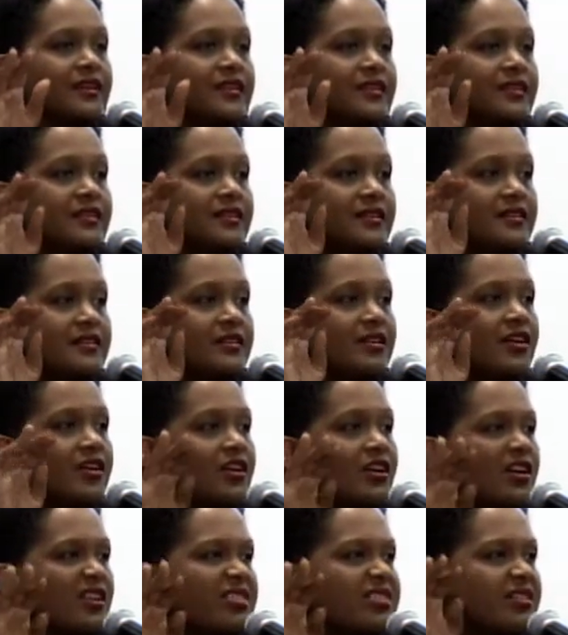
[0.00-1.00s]
the
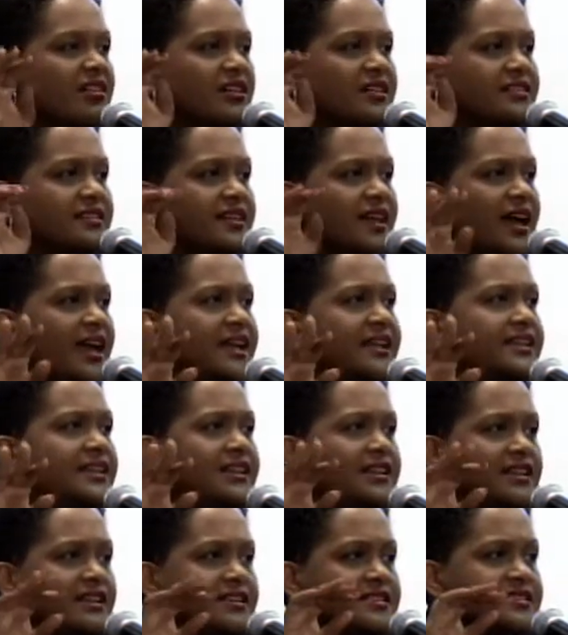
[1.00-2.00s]
author,
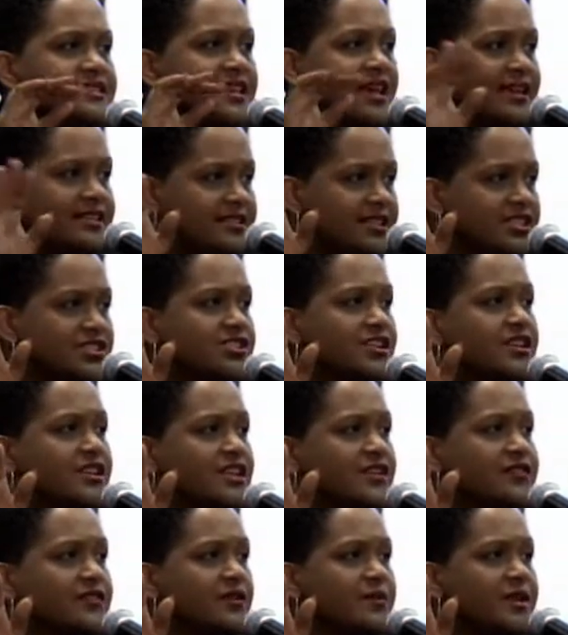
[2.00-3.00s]
title, the citation
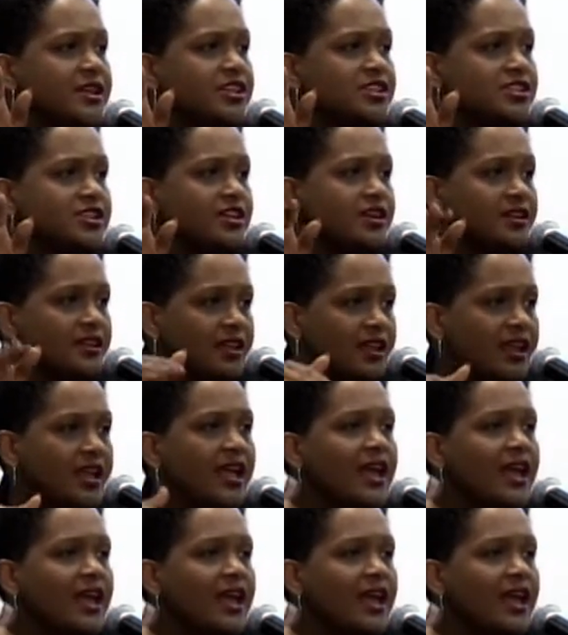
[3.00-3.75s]
information,